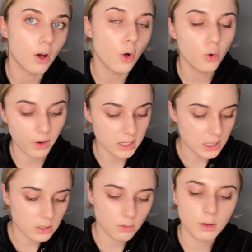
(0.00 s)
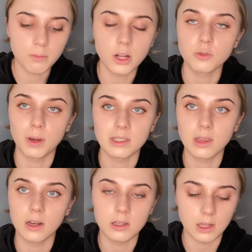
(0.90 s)
already doing much better
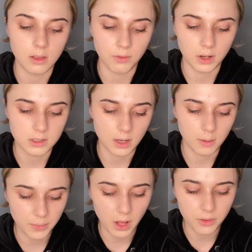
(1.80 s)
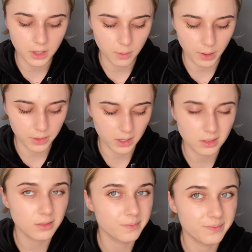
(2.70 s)
than it did the first time. I'll think about
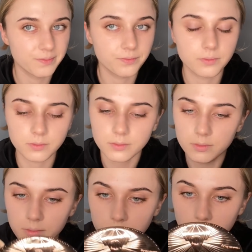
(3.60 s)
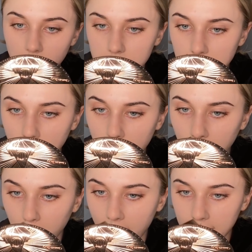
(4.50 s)
this I'll see how
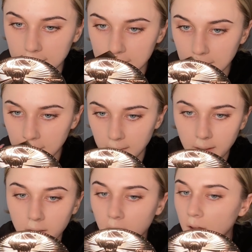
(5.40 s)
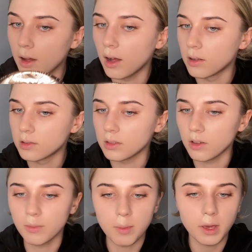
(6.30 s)
it wears. I'll see
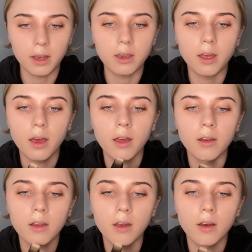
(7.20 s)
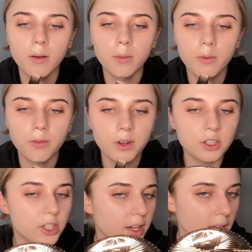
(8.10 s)
if maybe I can um,
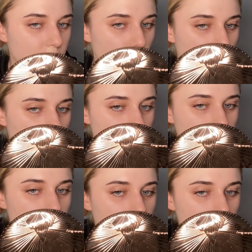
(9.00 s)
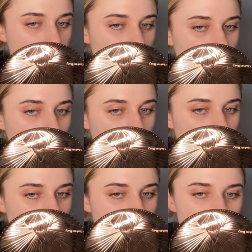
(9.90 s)
finish it kind of the way I used to finish the
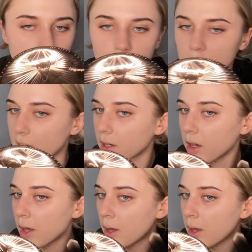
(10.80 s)
Hourglass foundation, which is like